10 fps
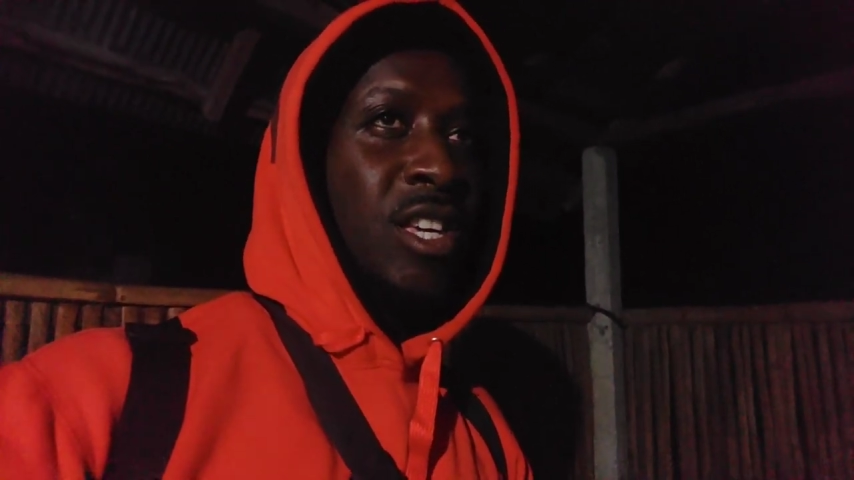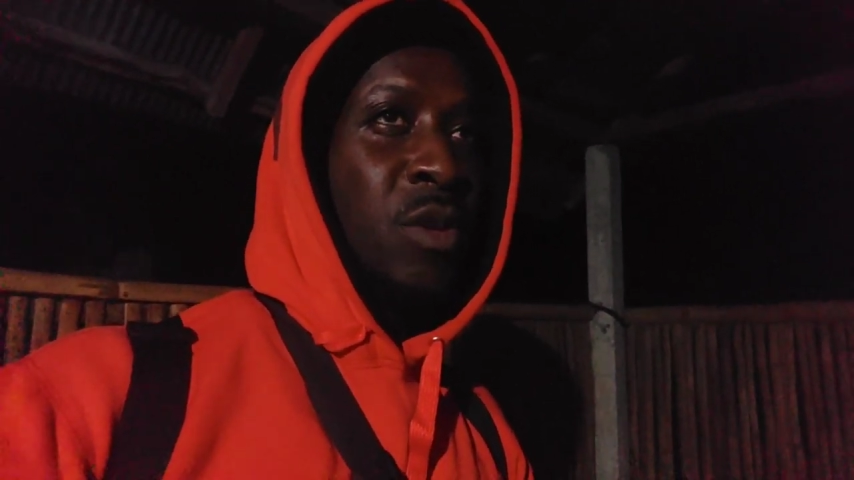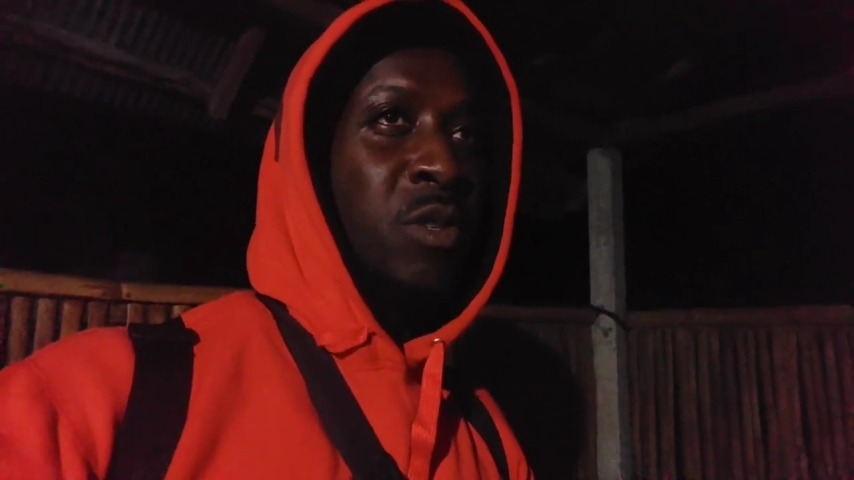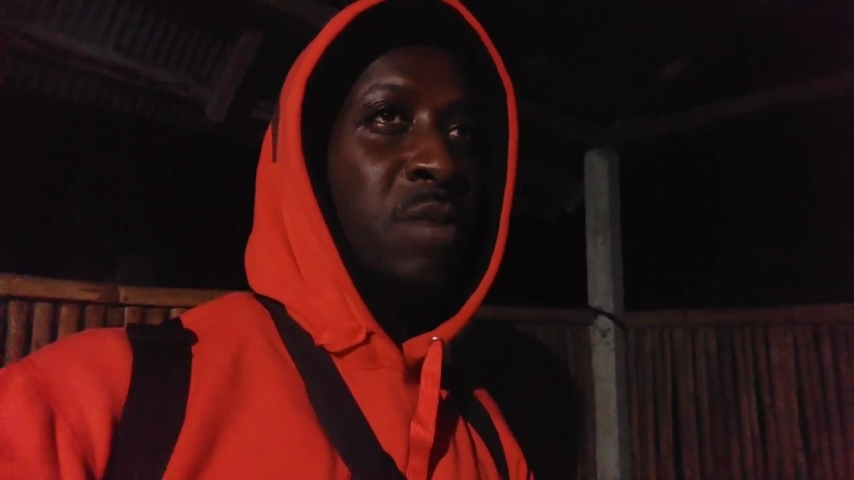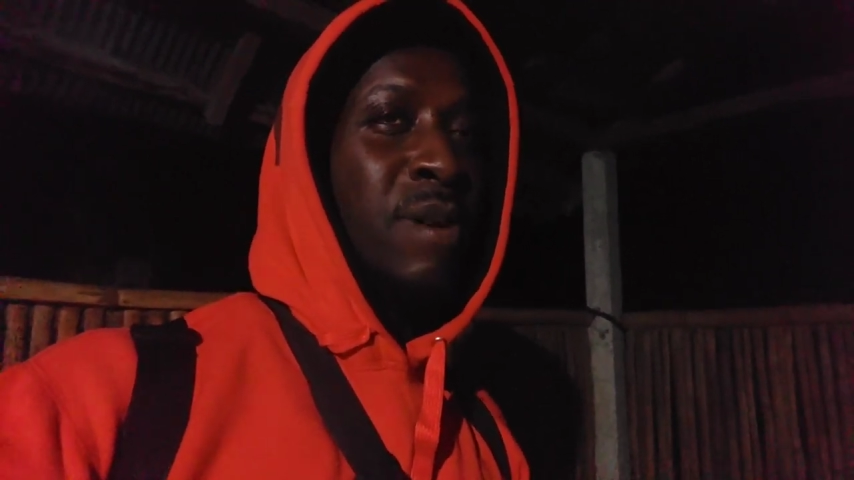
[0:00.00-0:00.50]

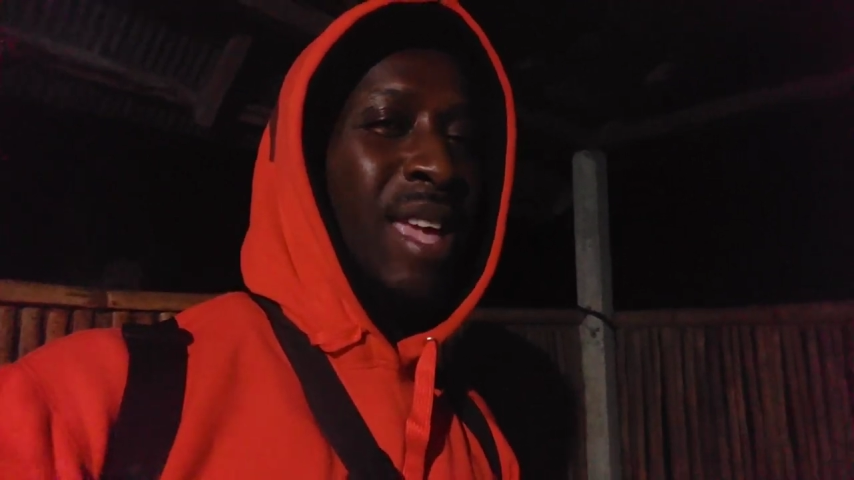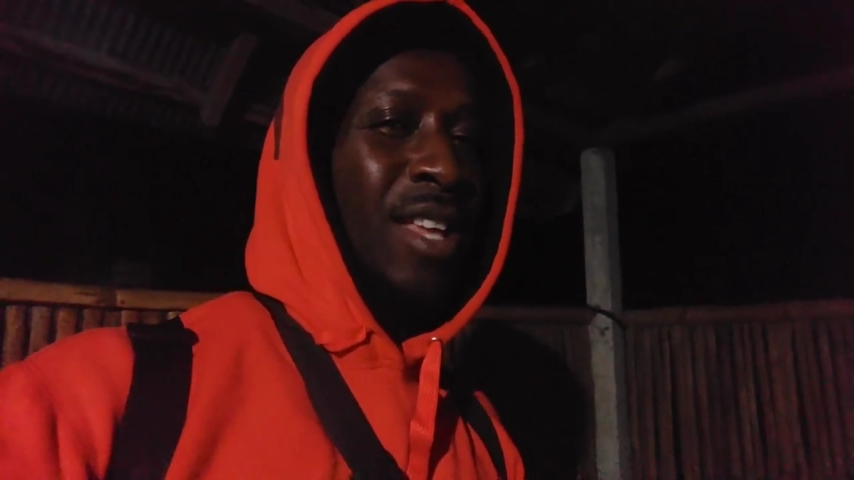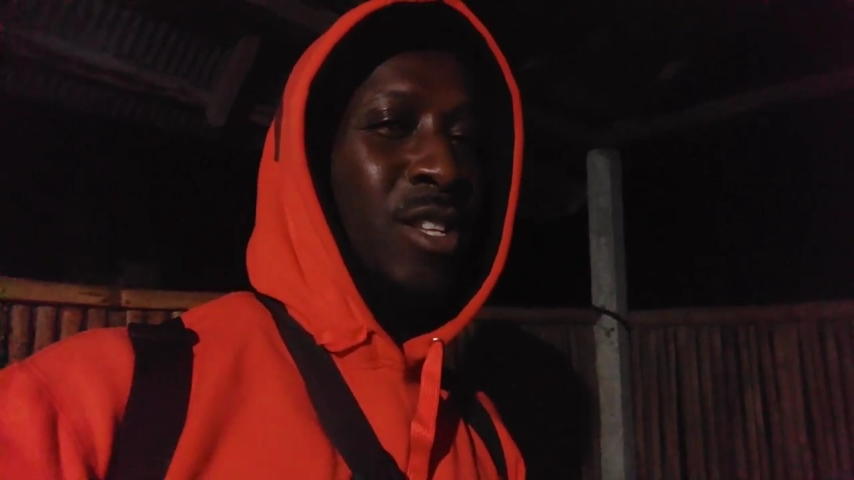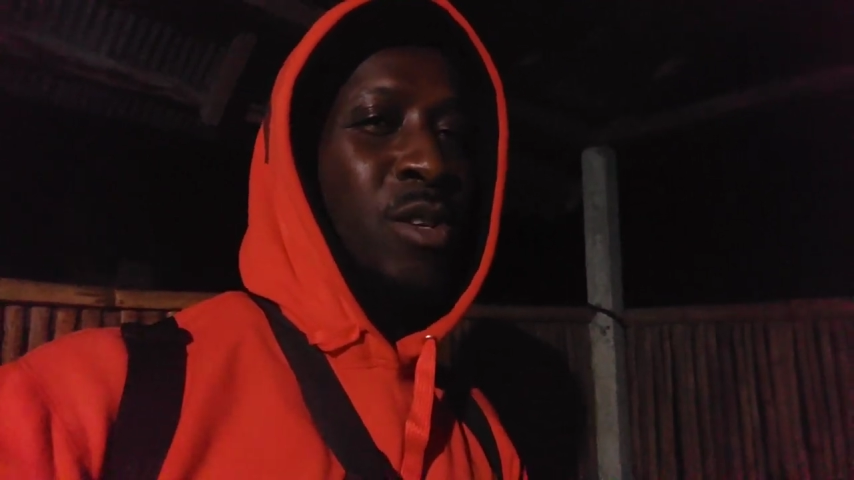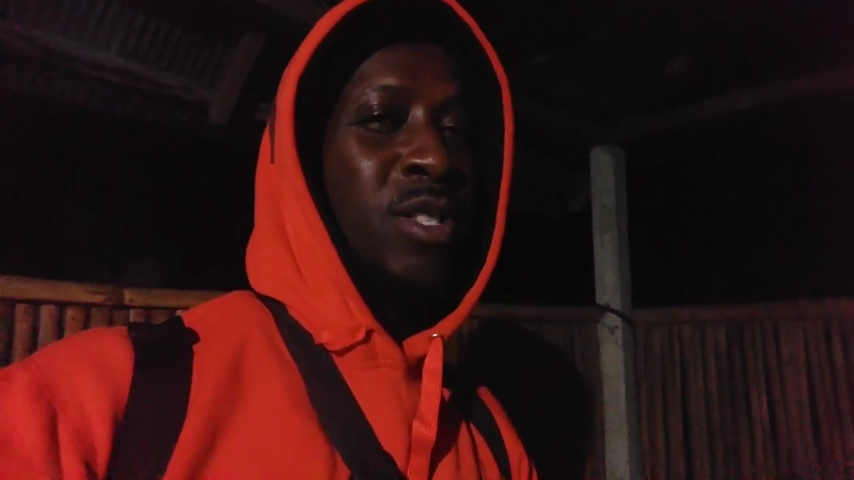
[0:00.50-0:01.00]
you're always gonna make
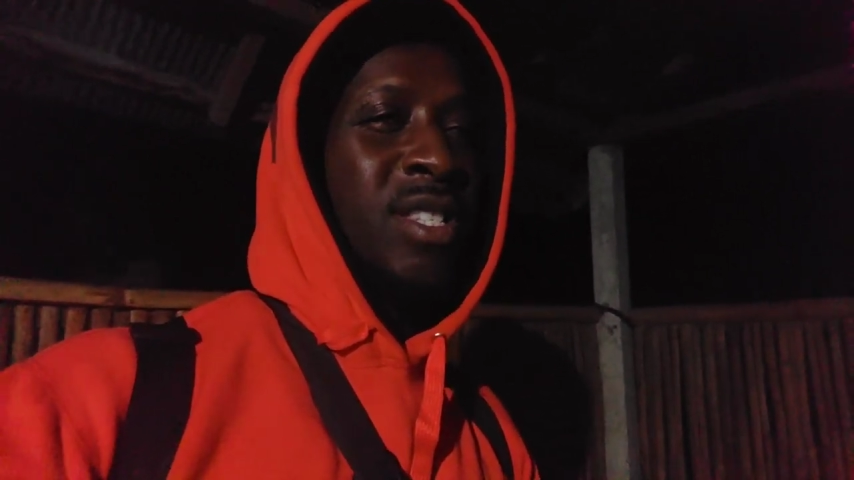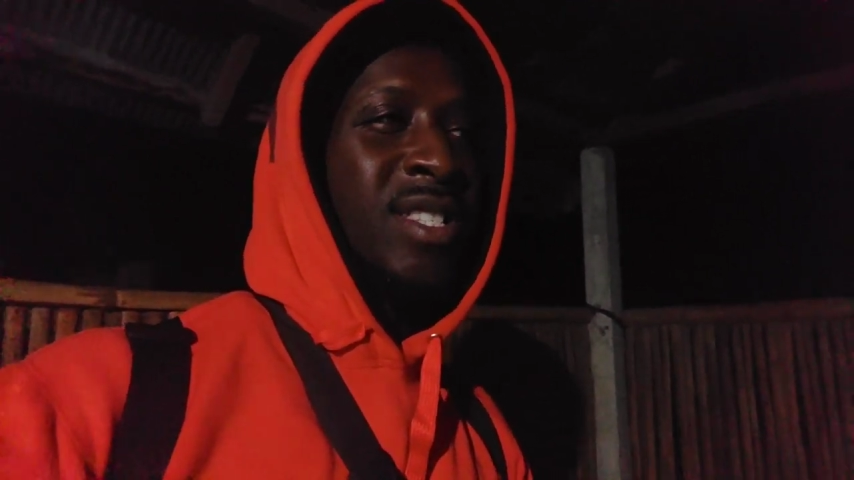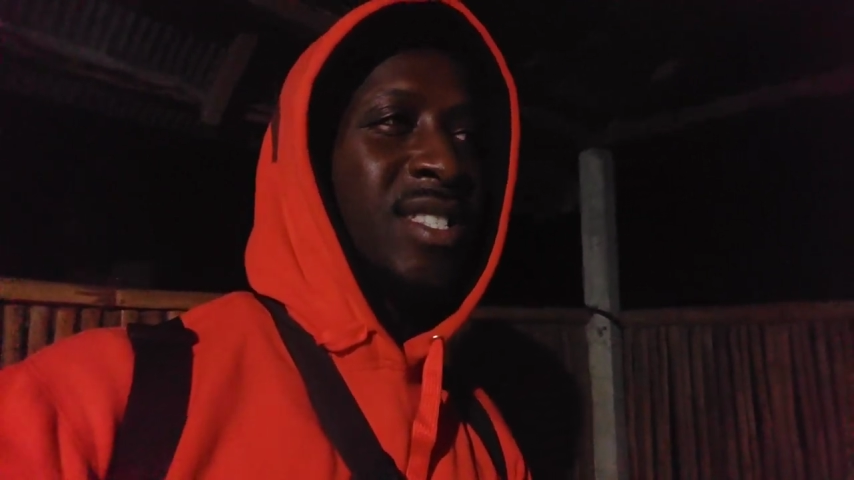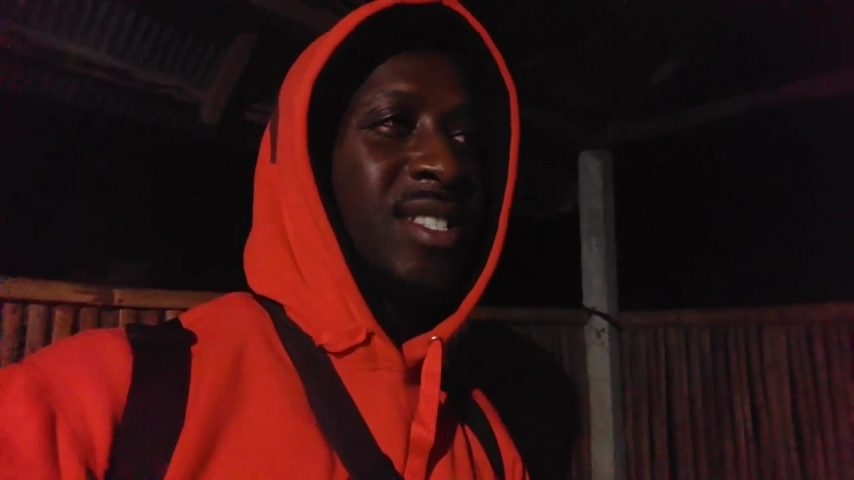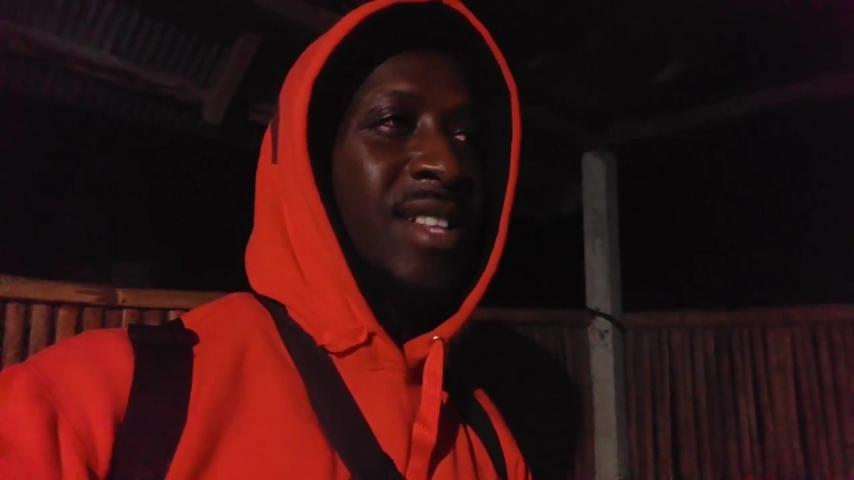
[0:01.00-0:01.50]
excuses.